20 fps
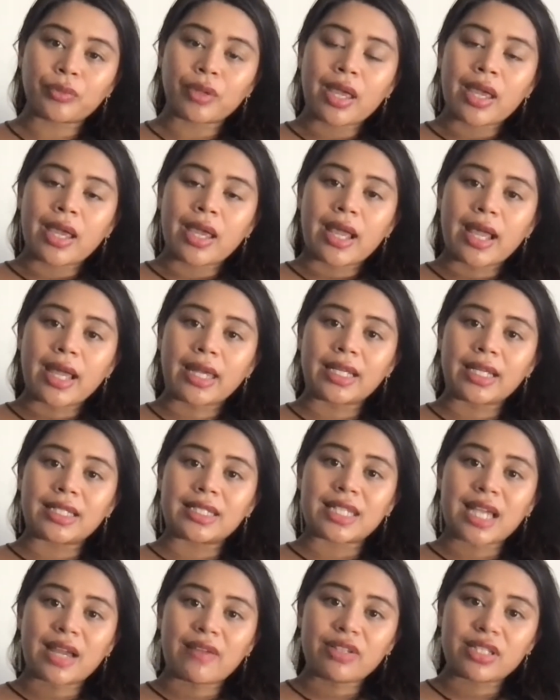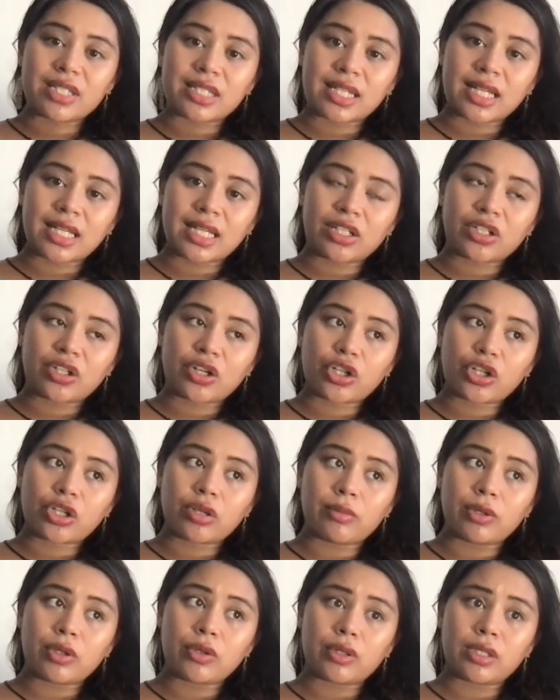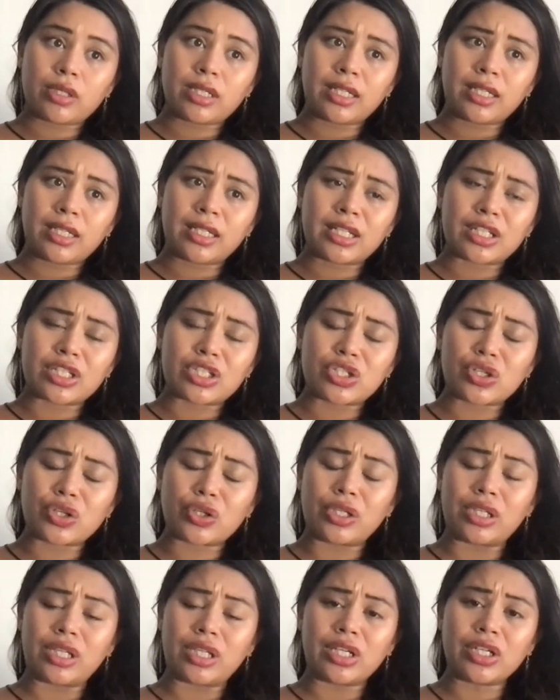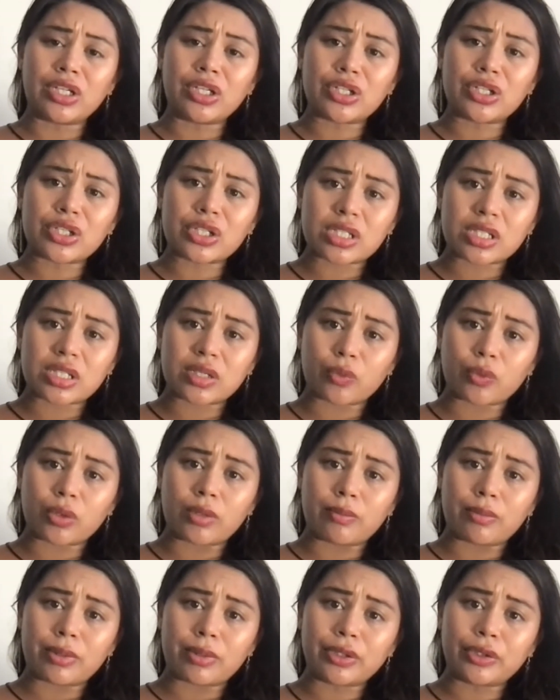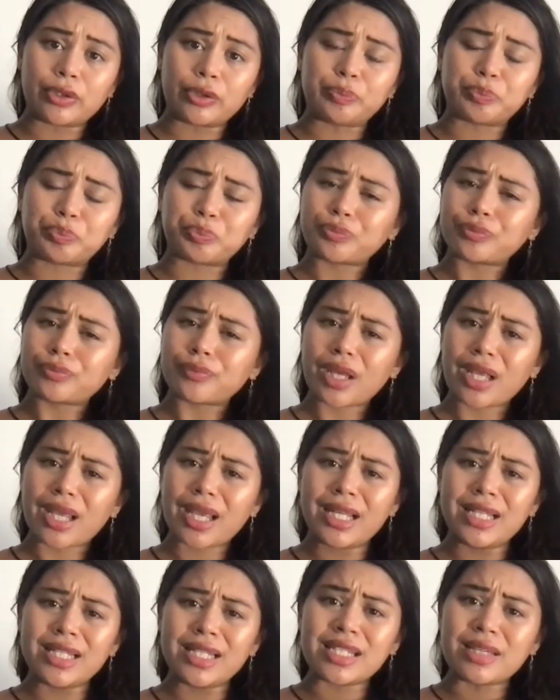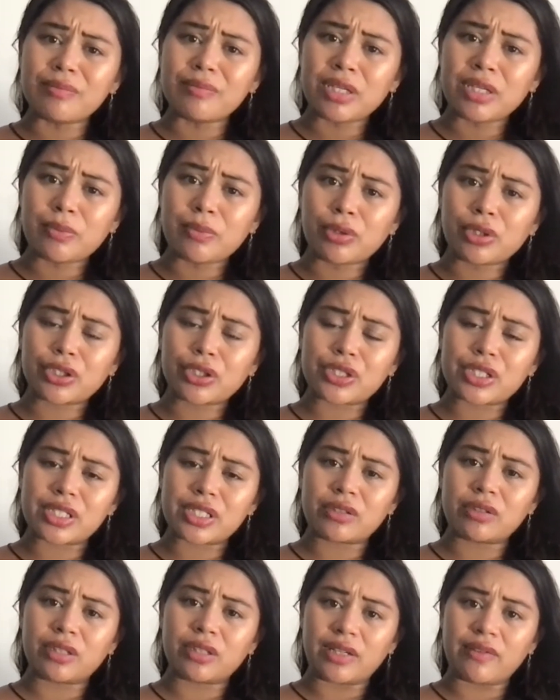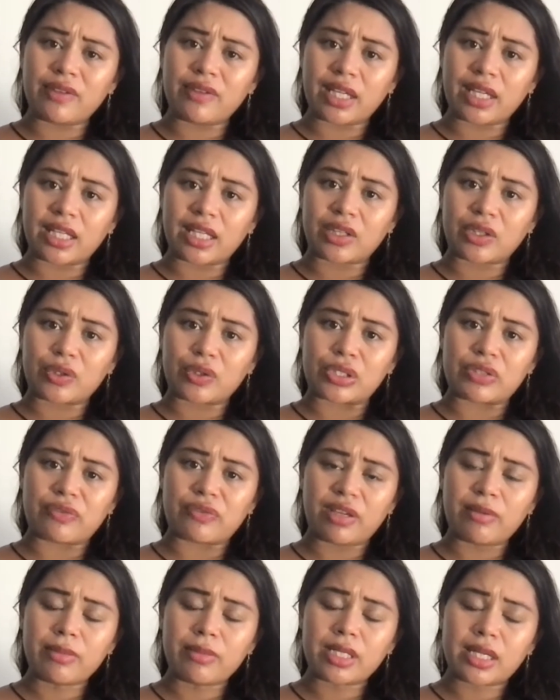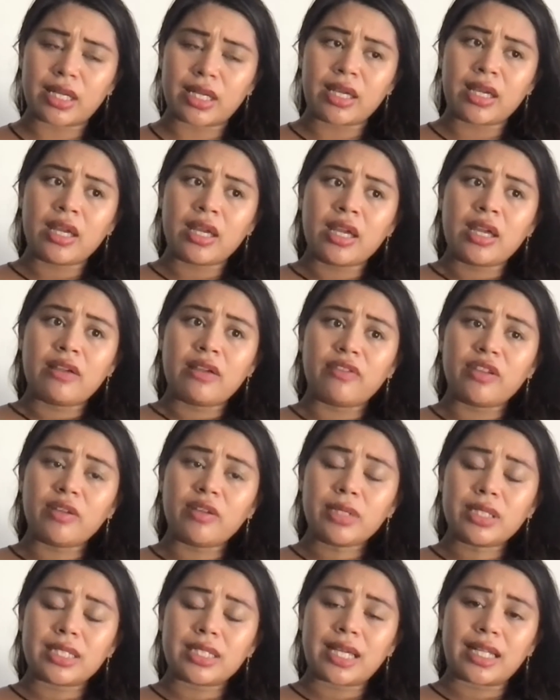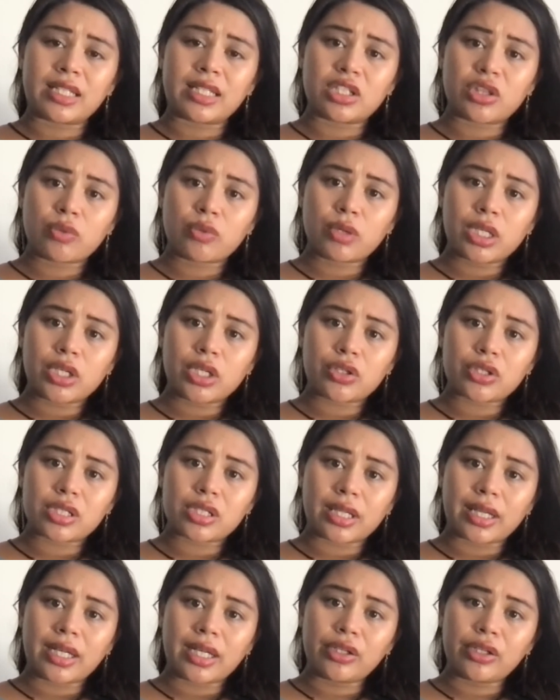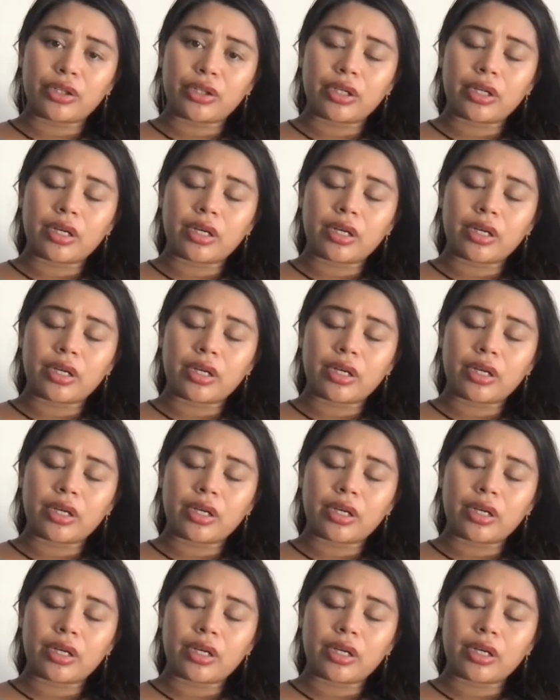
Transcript: and it devastated our community, and it took years to rebuild. And some people are still living in those FEMA tents 3 years later.